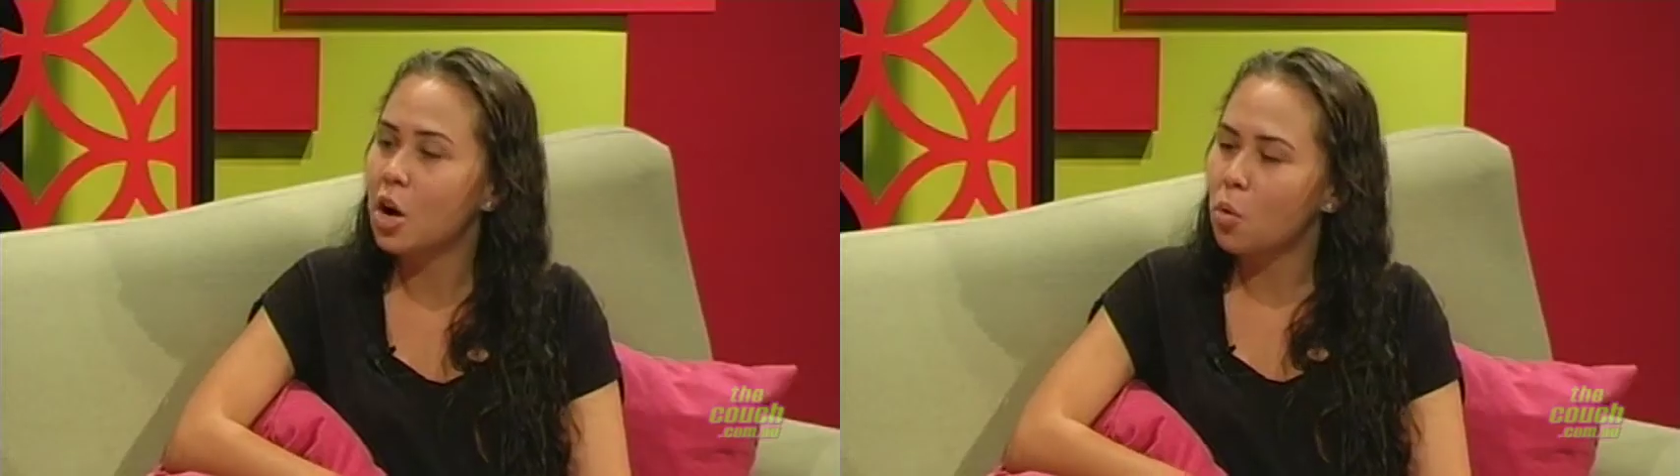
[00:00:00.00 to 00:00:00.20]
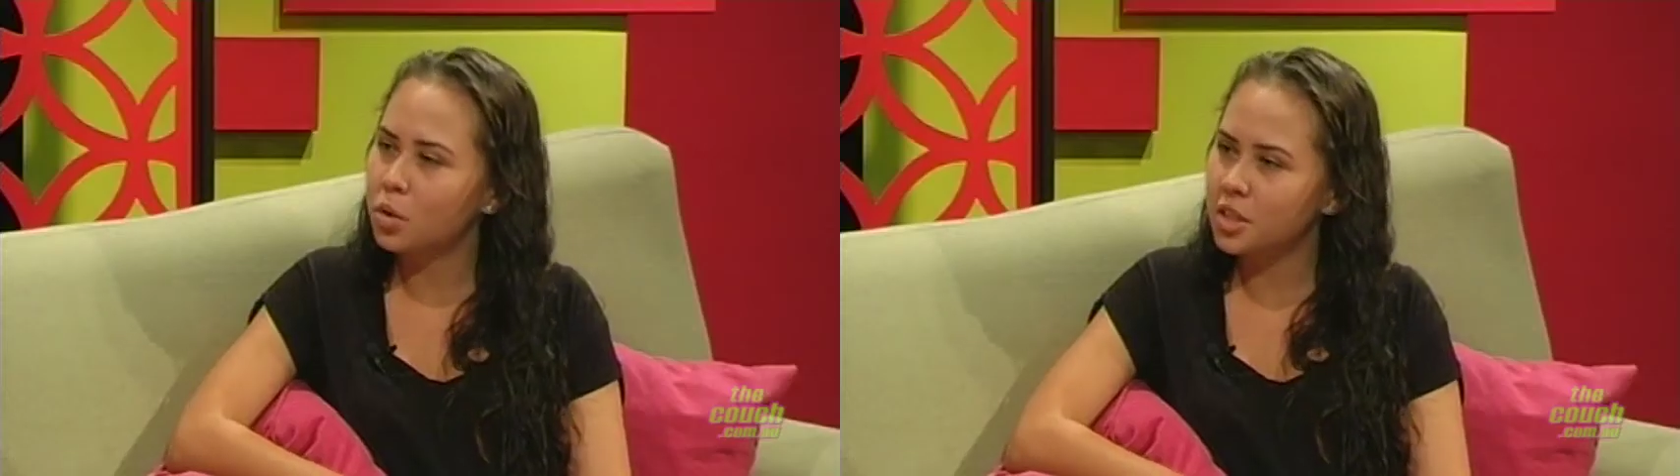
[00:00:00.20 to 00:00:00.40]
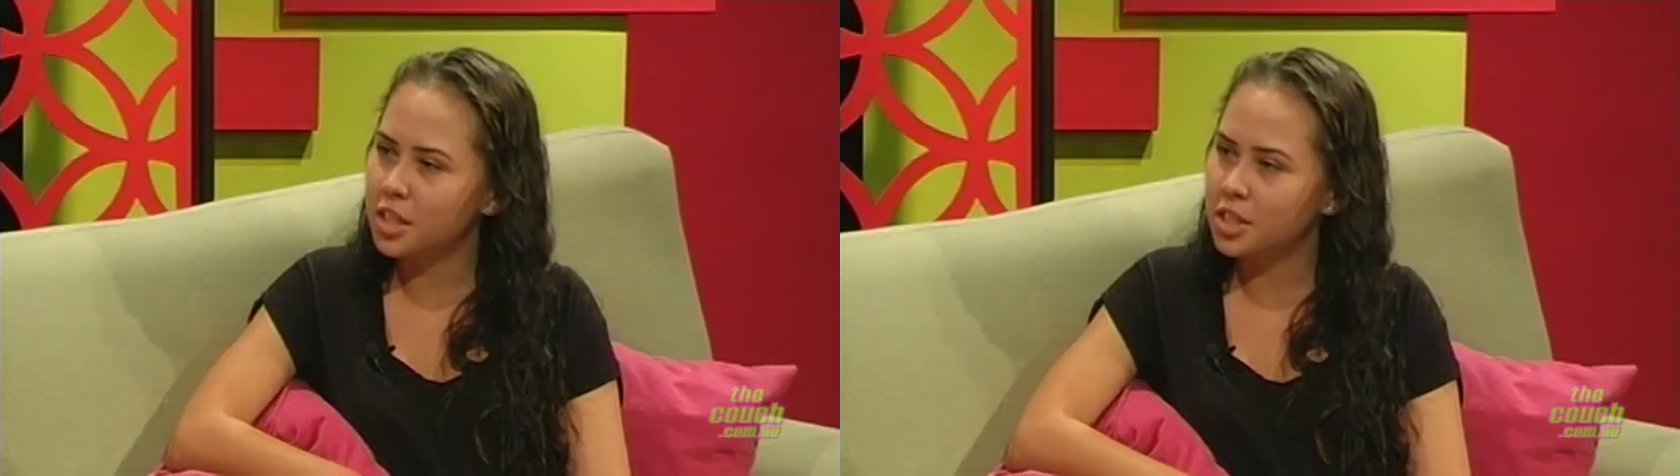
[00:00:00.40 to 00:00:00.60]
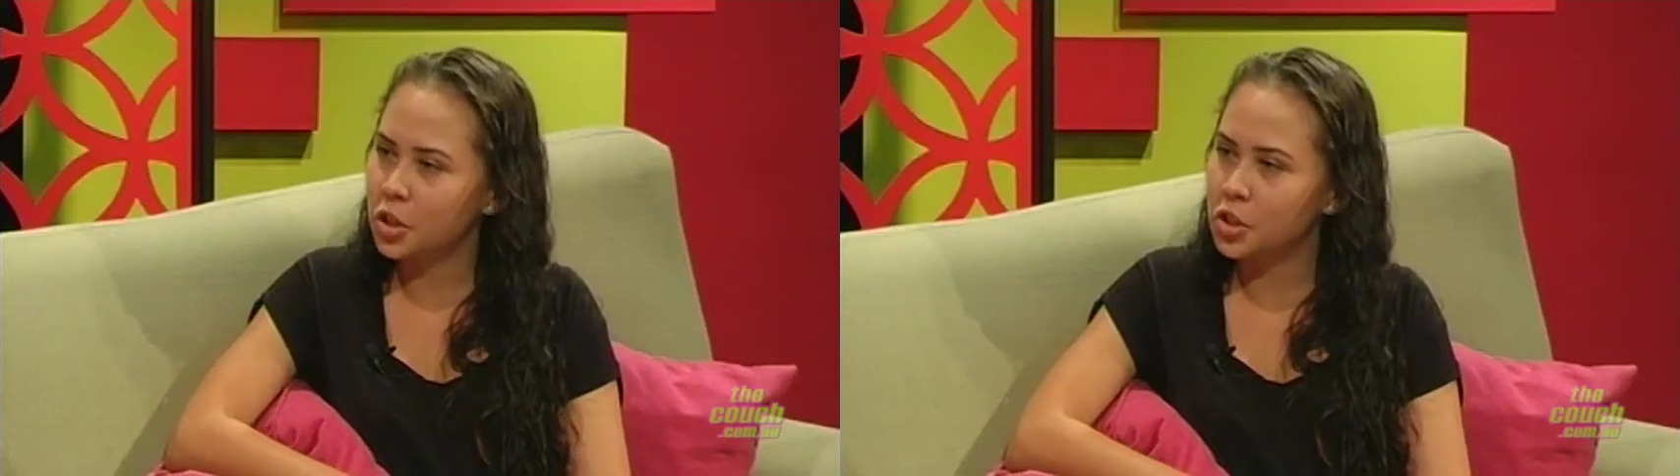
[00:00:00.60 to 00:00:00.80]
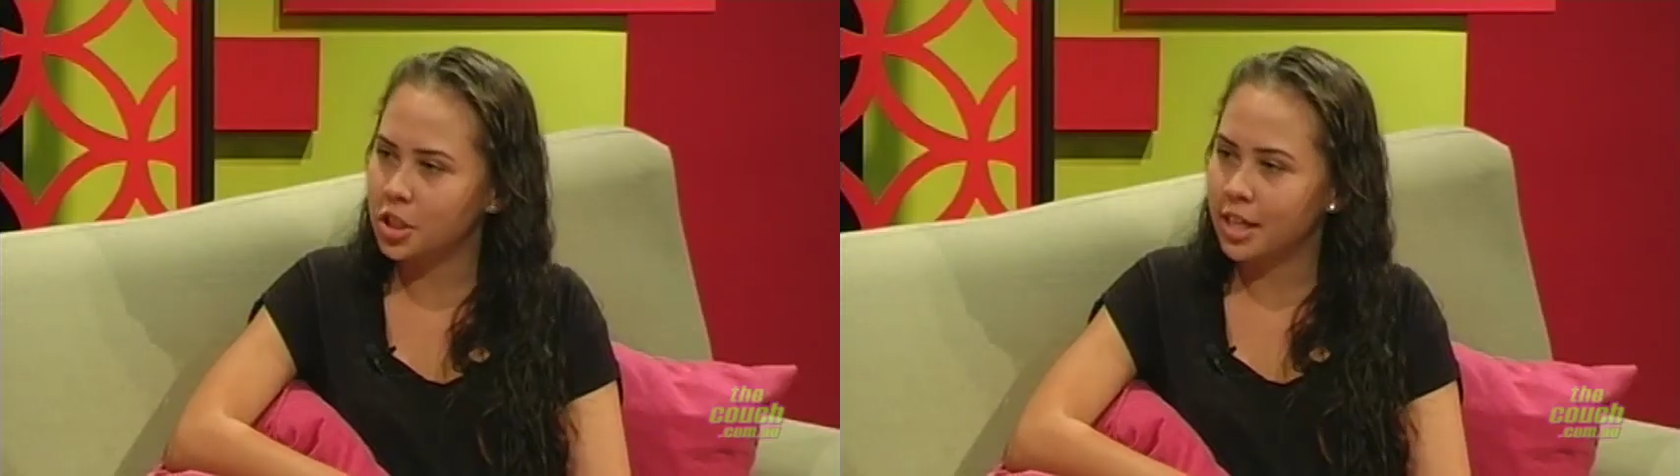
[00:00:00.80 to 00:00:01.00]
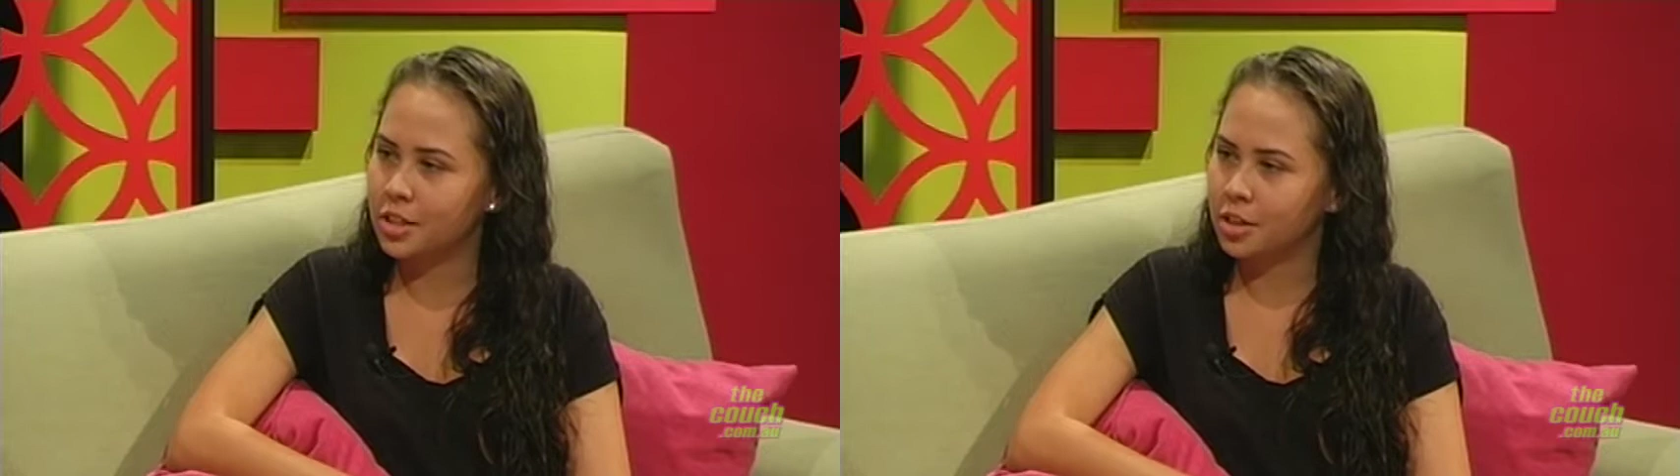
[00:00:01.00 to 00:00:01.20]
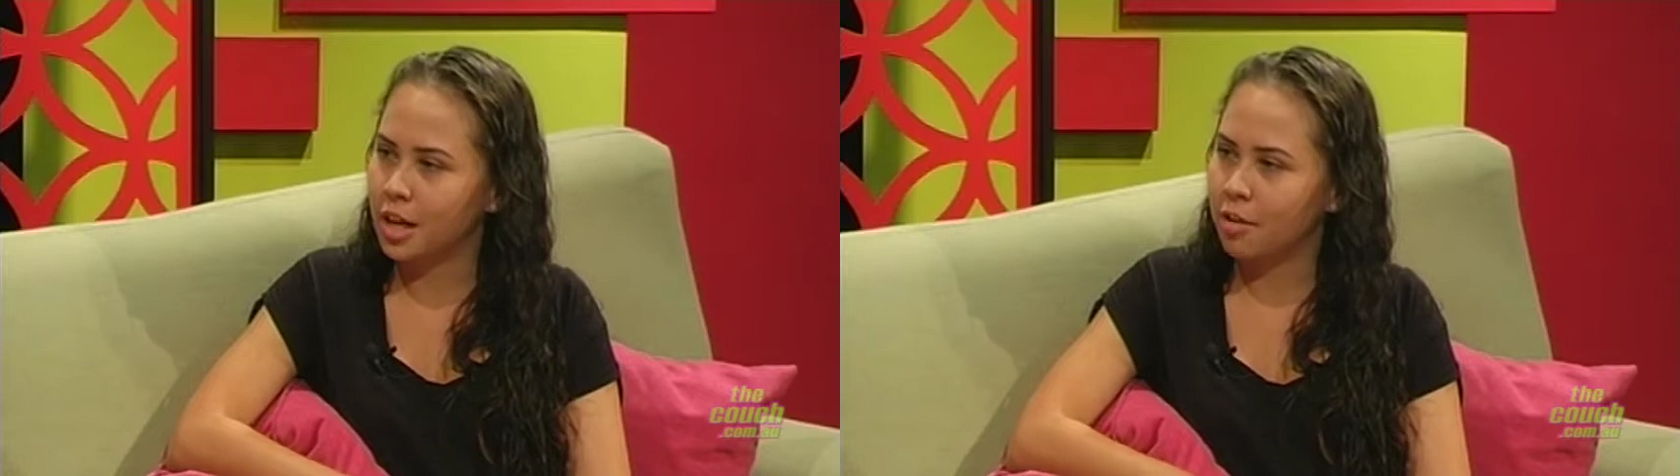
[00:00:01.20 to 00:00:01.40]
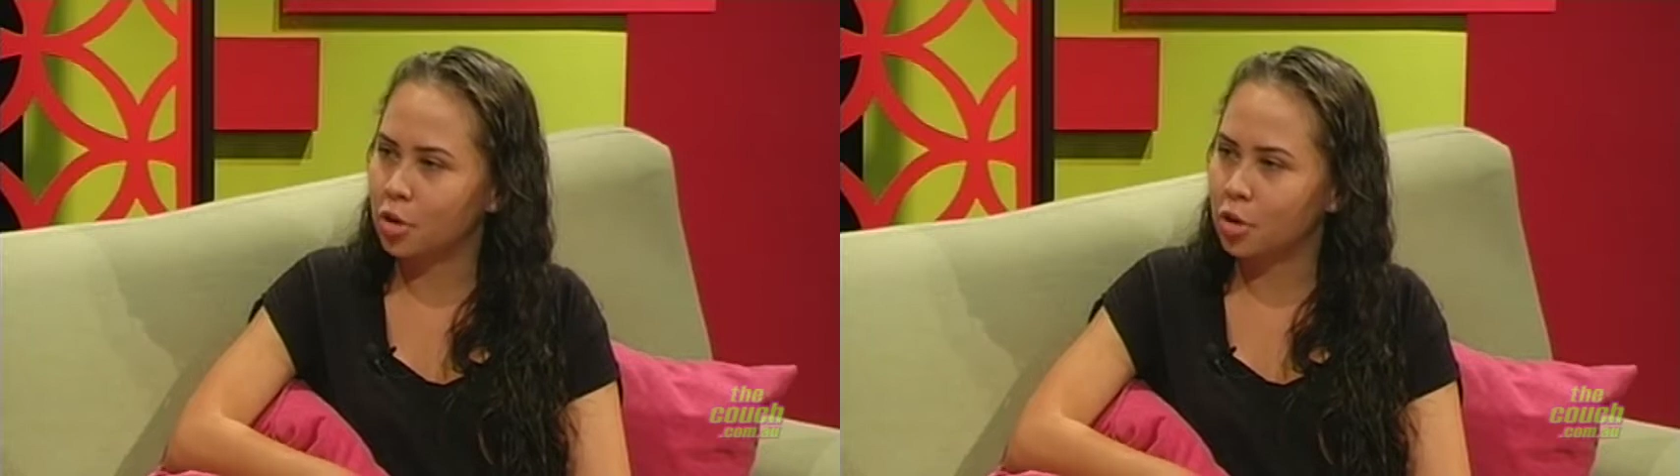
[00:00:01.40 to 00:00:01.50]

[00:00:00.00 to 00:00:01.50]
what does the association have